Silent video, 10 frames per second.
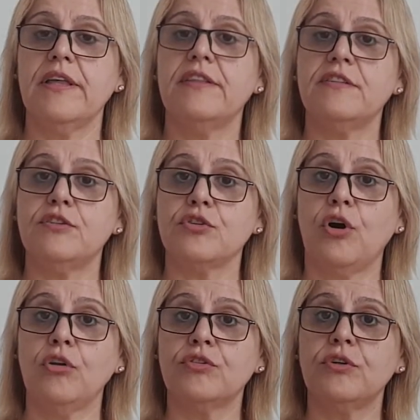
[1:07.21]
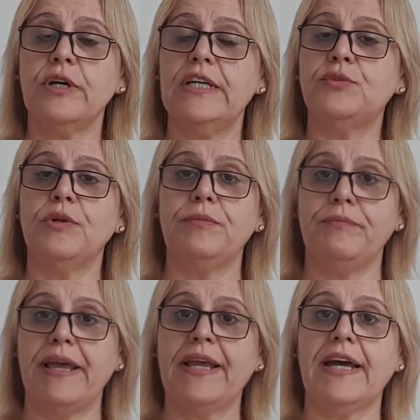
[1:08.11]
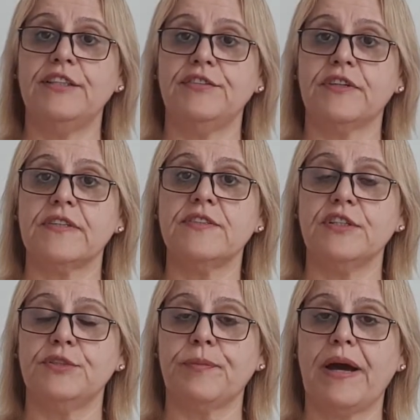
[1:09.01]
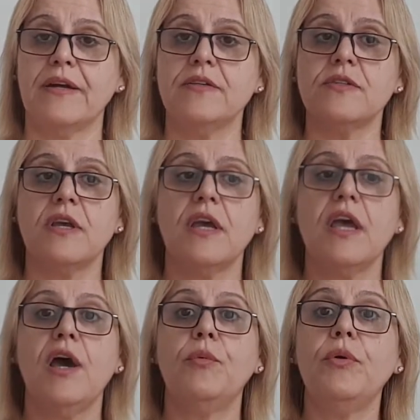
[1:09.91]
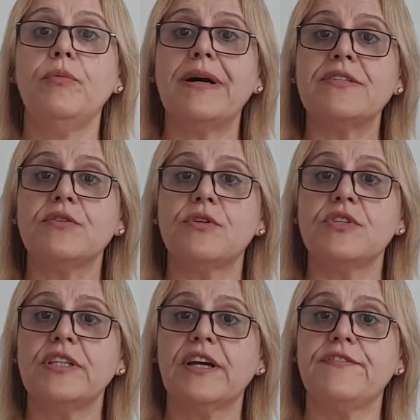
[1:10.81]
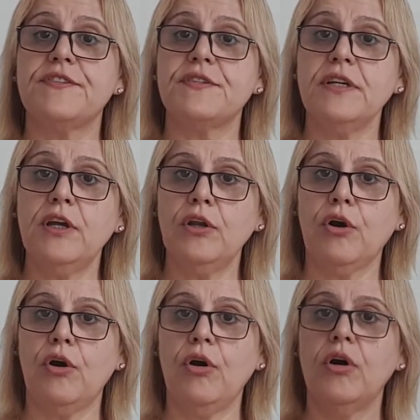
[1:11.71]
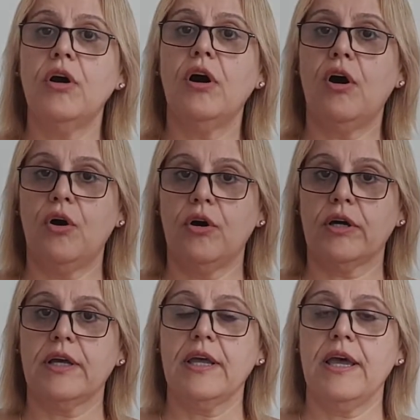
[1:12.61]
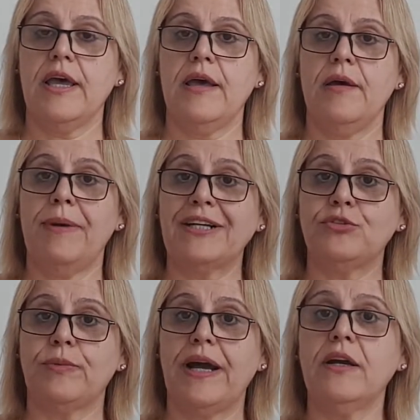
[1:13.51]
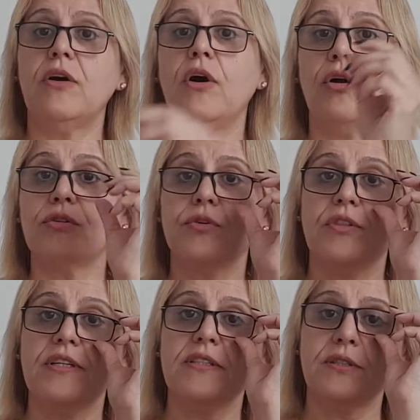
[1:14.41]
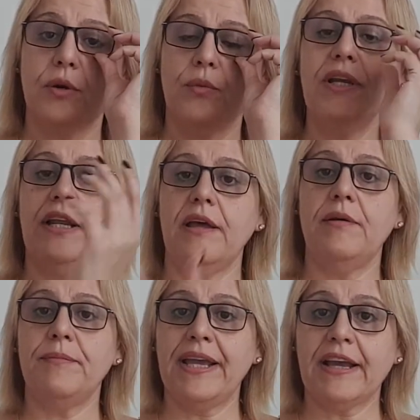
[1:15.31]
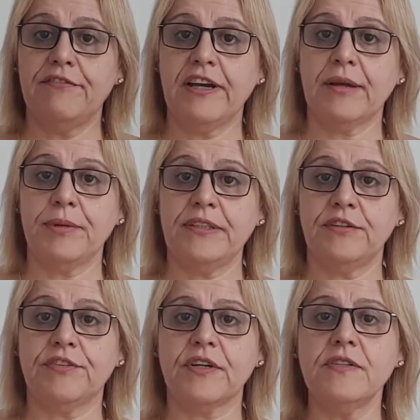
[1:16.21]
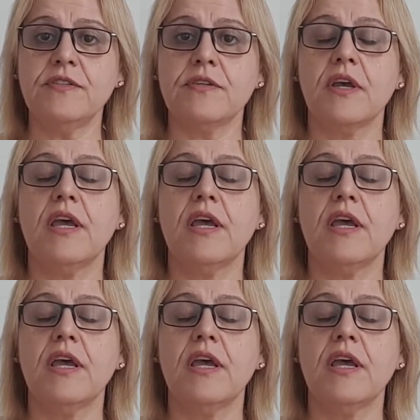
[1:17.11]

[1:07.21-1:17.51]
This is also, it will make a difference in price. We must consider single row or uh, back to back. Also, this will make a very big difference.